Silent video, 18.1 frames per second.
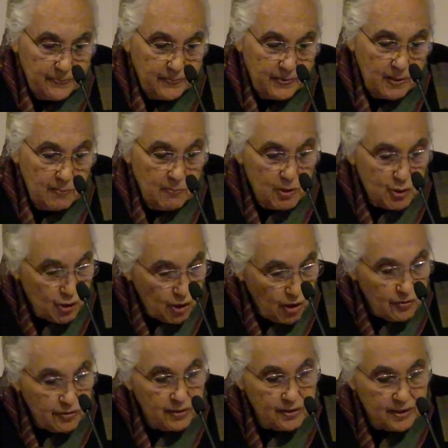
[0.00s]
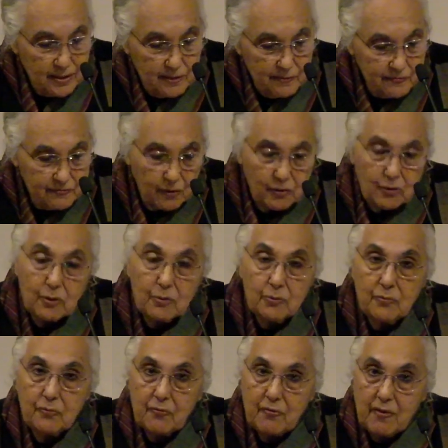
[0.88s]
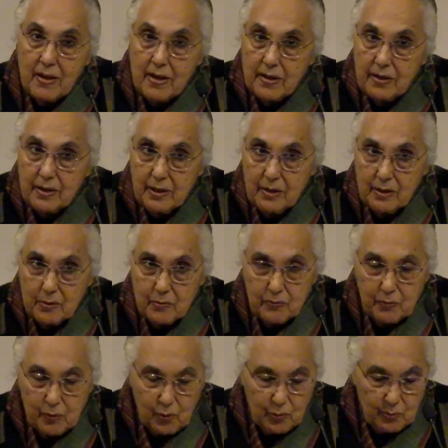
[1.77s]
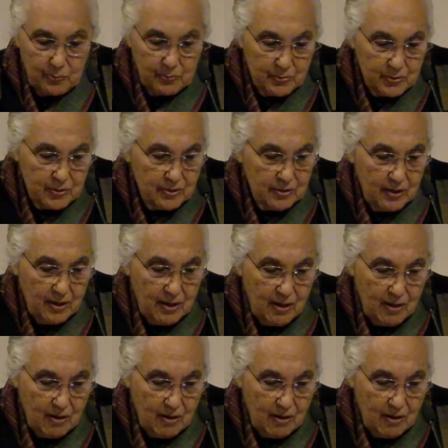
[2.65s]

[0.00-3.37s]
The majority followed variant forms